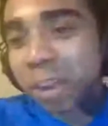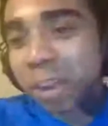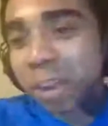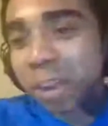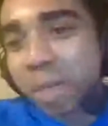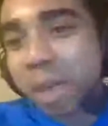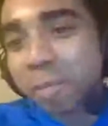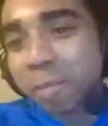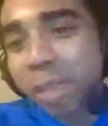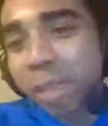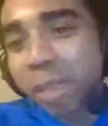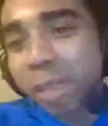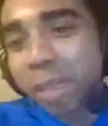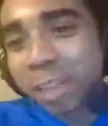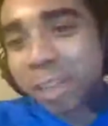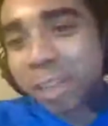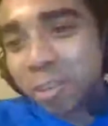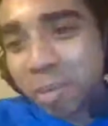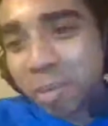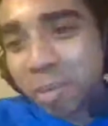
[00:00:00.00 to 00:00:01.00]
people are like, oh
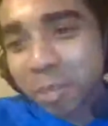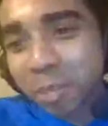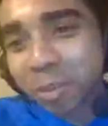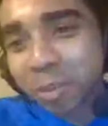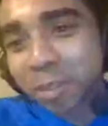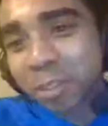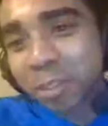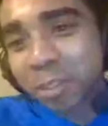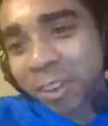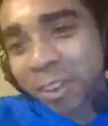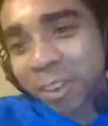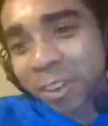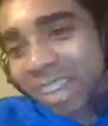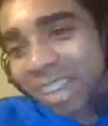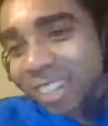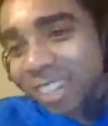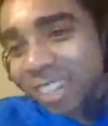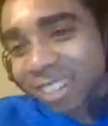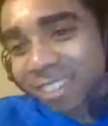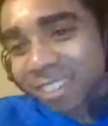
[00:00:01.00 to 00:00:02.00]
man, being a YouTuber must be
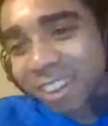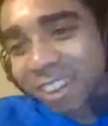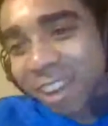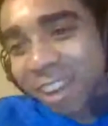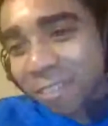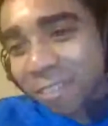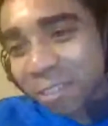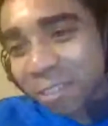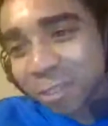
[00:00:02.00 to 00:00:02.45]
so easy.